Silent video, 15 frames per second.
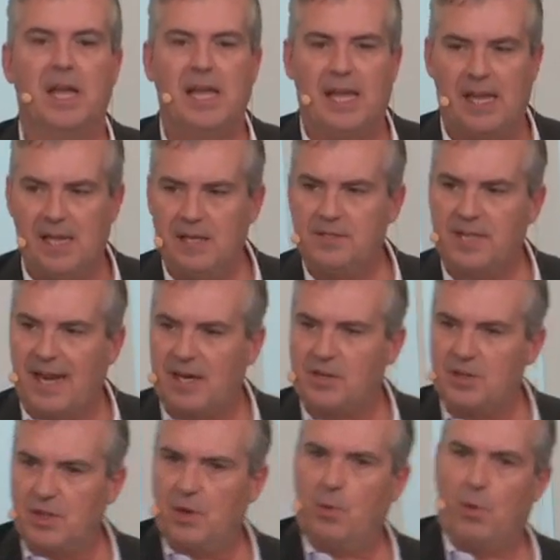is
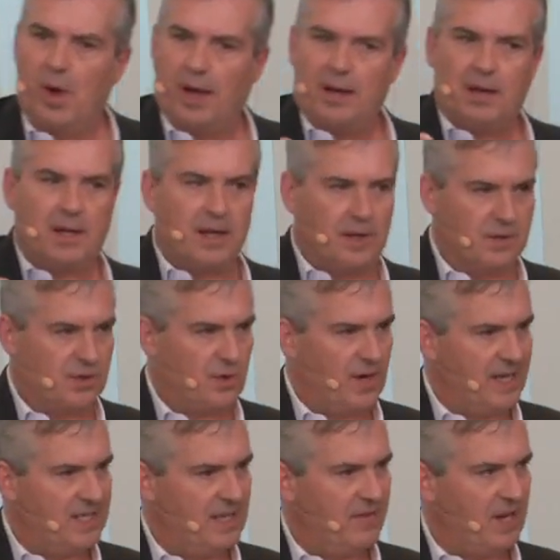actually what kills
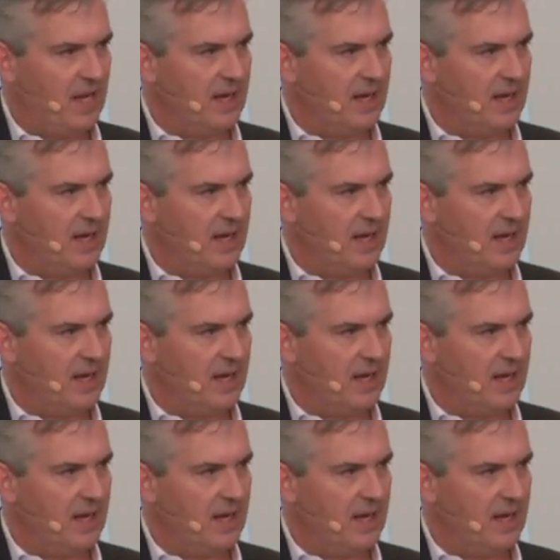creativity.